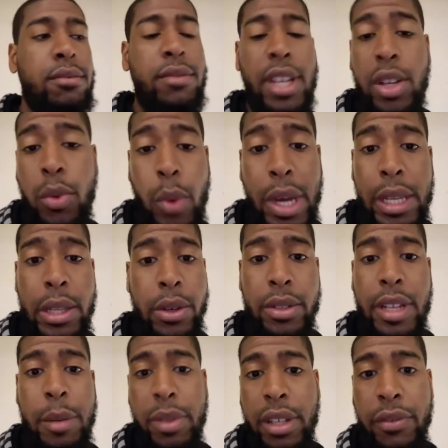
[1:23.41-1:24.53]
That Kawhi
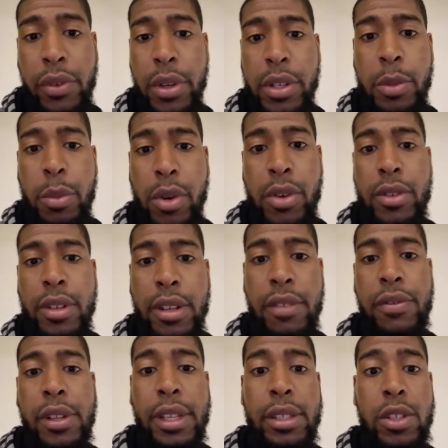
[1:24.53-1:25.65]
Leonard's not playing for his Spurs, and he
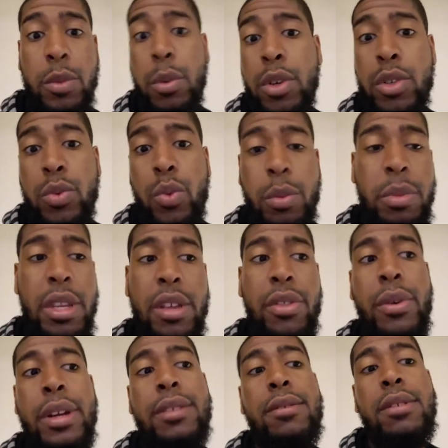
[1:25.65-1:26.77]
felt like the Spurs would be a
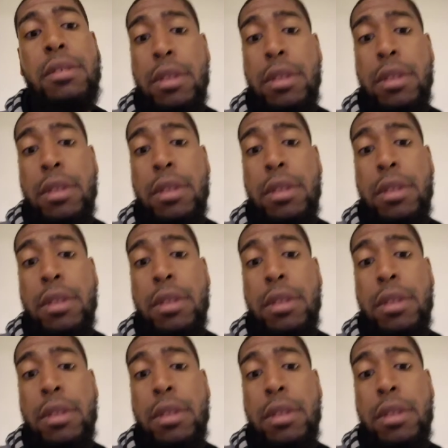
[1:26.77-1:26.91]
threat